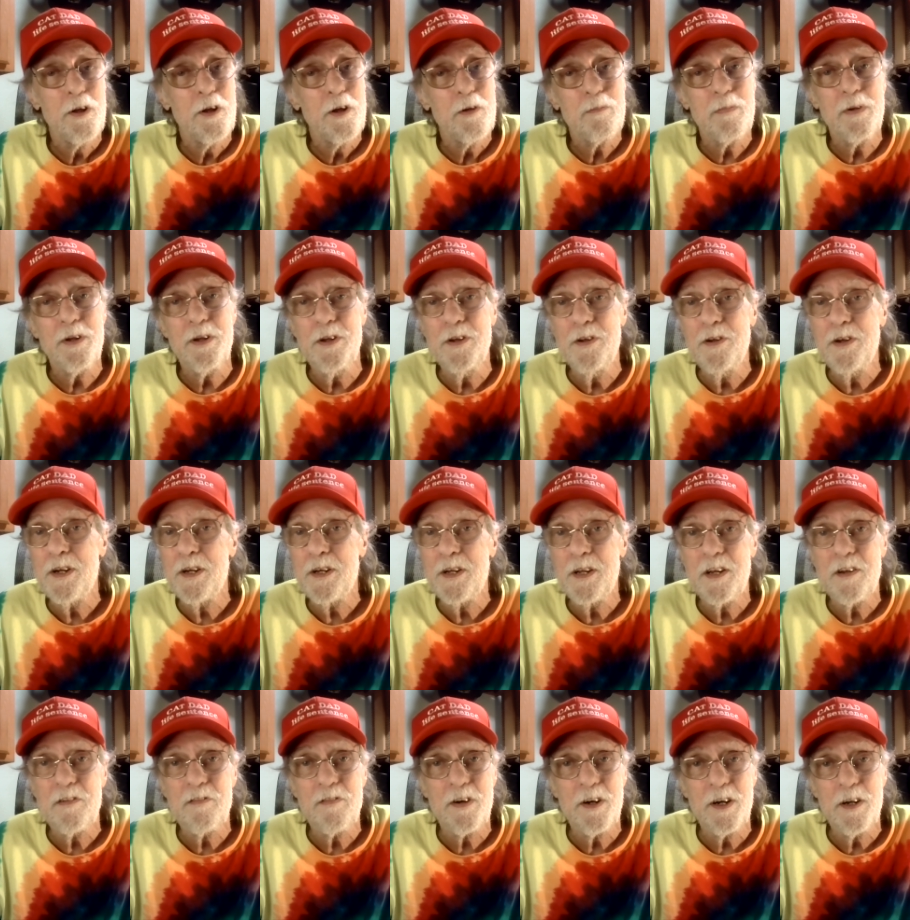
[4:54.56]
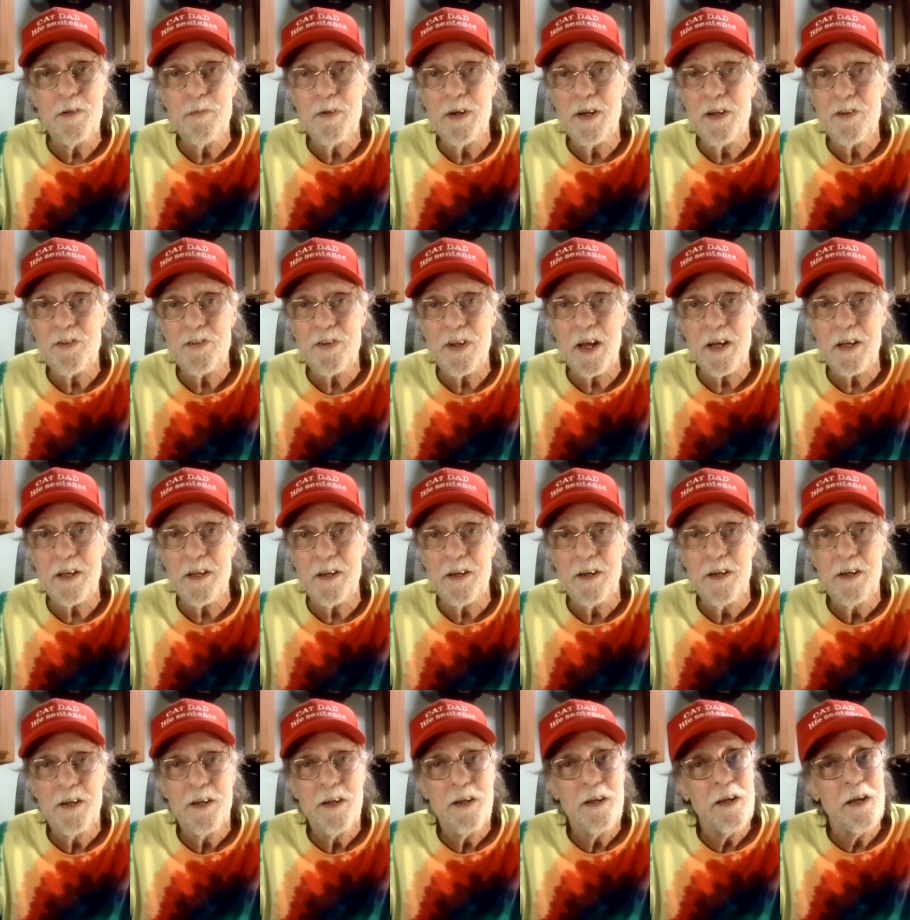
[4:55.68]
but you didn't get very many second.
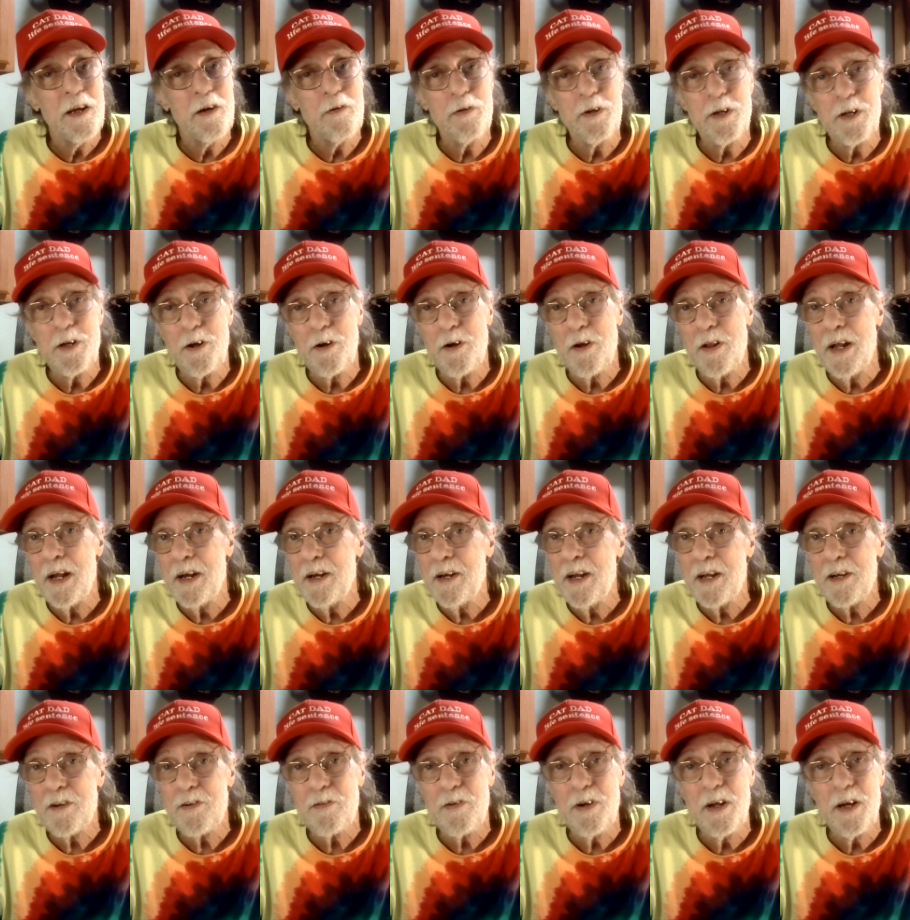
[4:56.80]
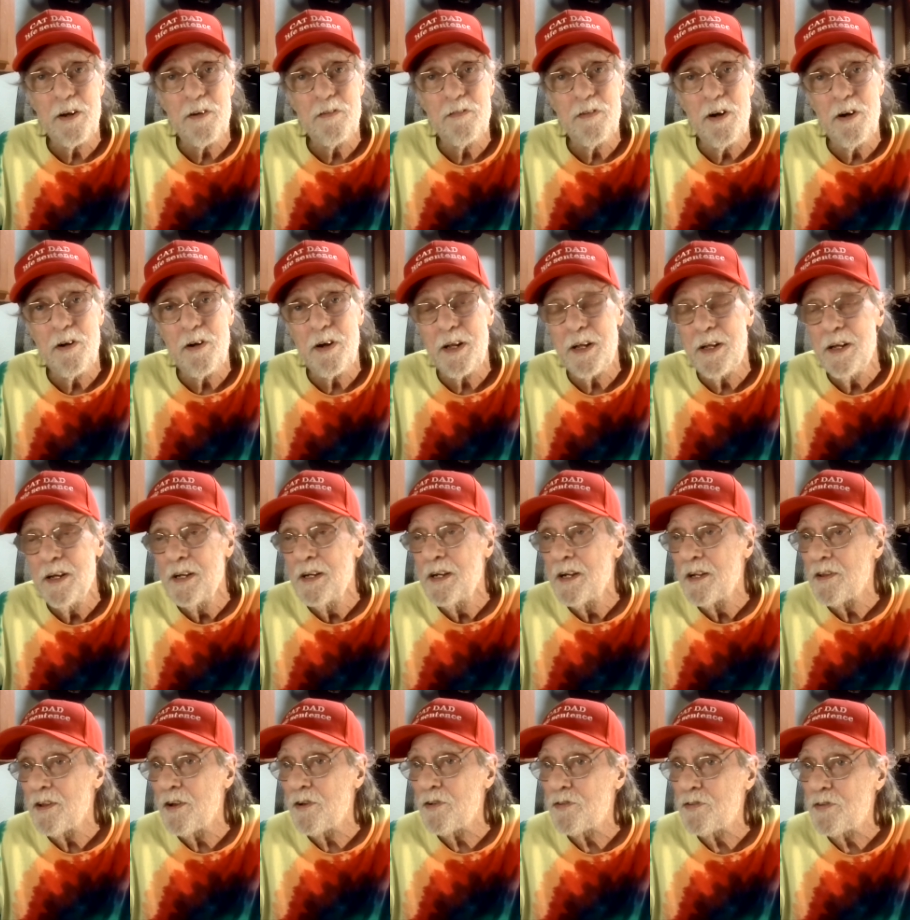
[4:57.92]
And when you go to that next round of voting,
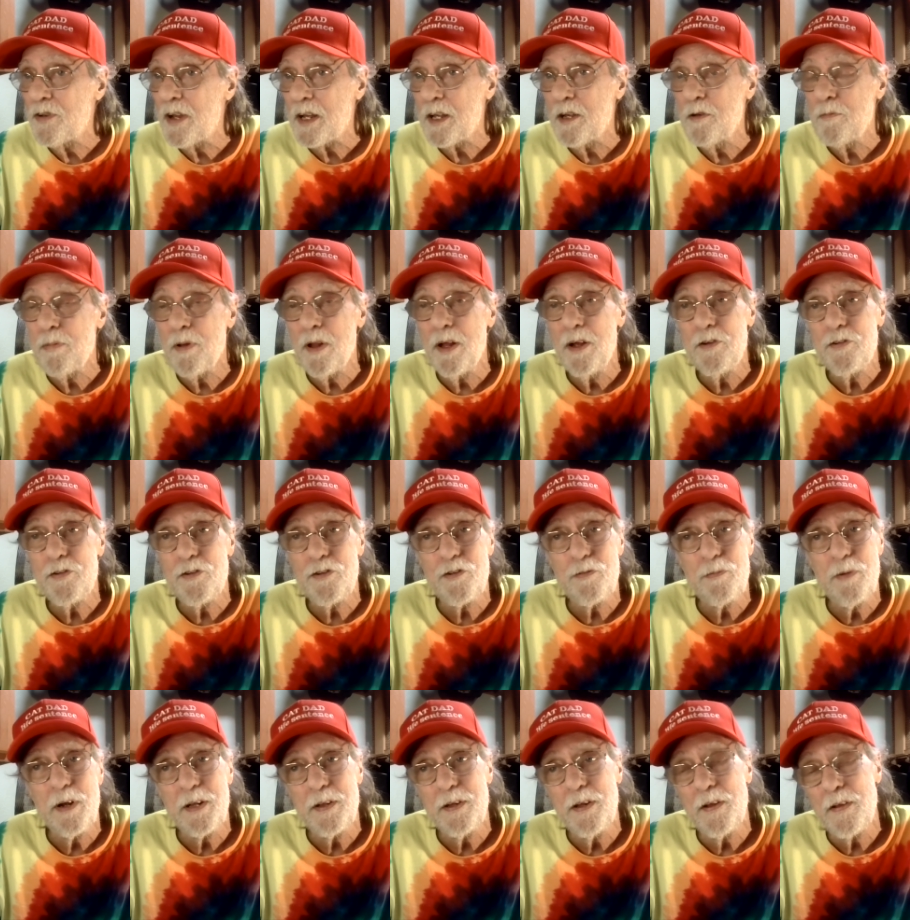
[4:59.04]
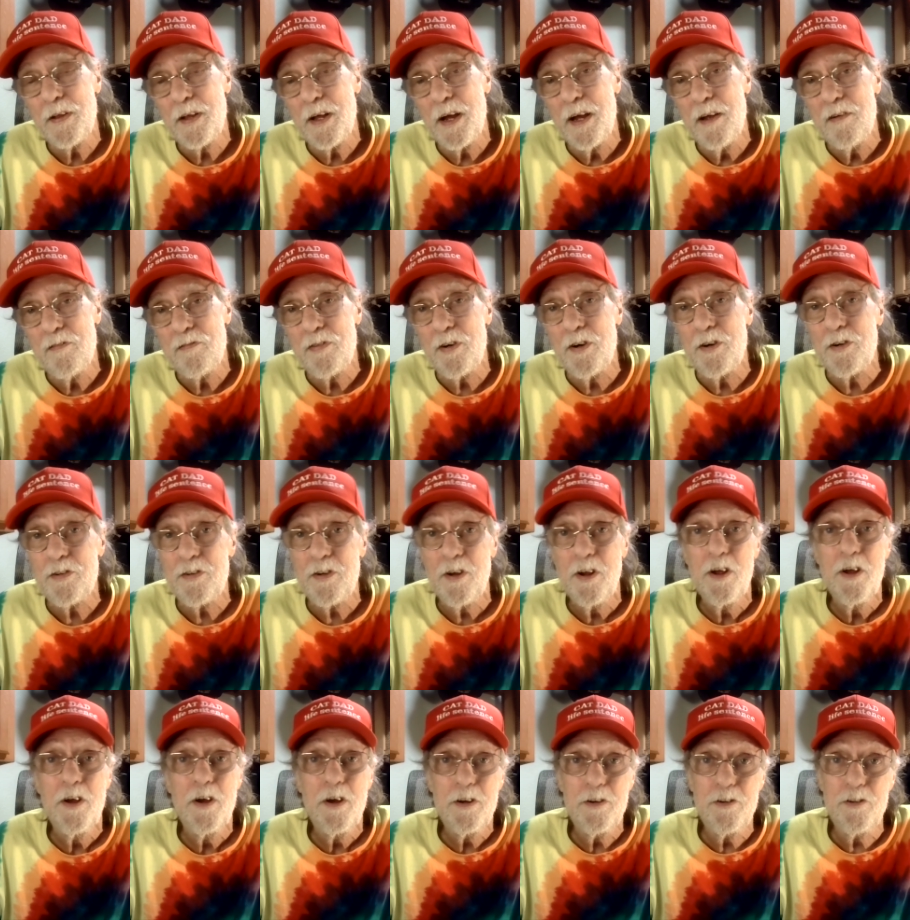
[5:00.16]
those second placers make the other guy in first
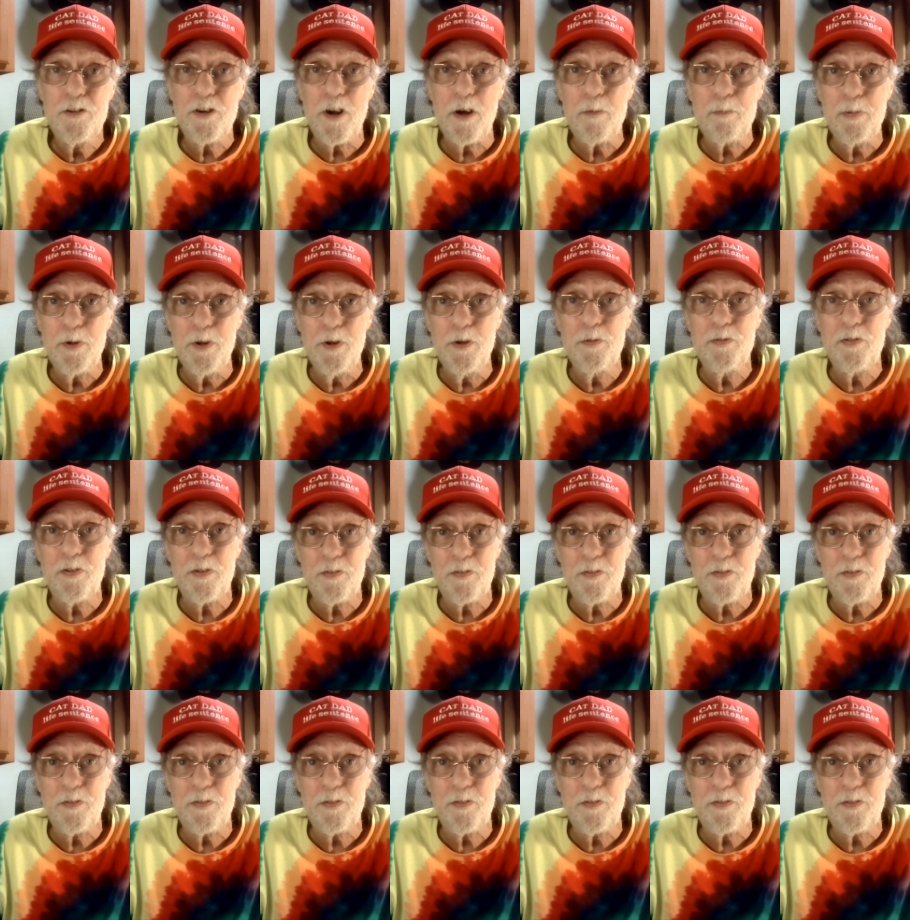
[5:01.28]
jump you for